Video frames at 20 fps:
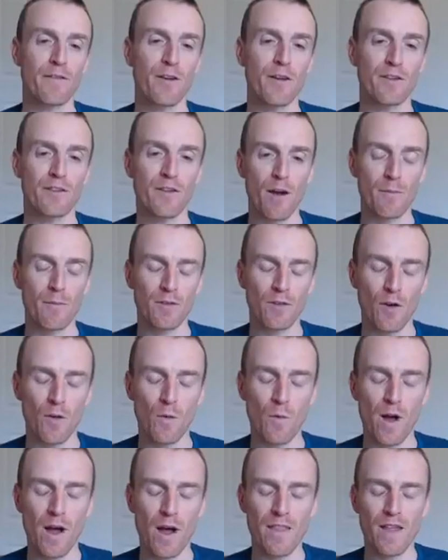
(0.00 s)
first time. So
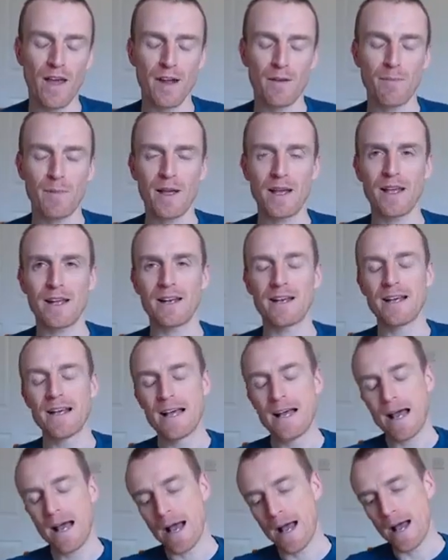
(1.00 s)
where they've been,
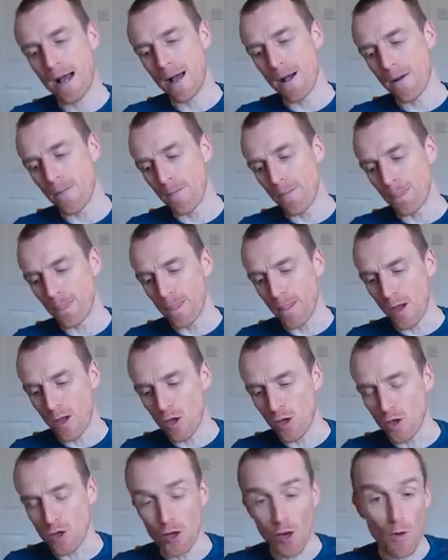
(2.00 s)

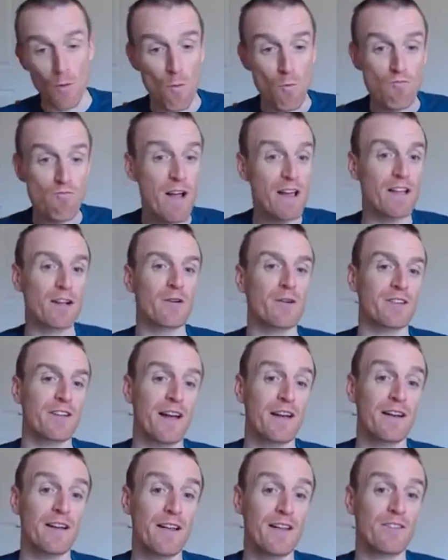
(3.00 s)
regular
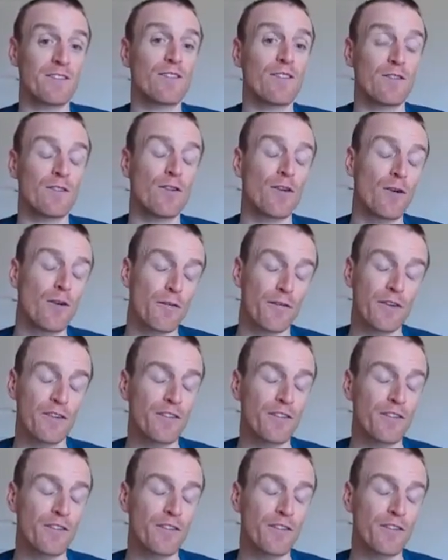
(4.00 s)
attendees to your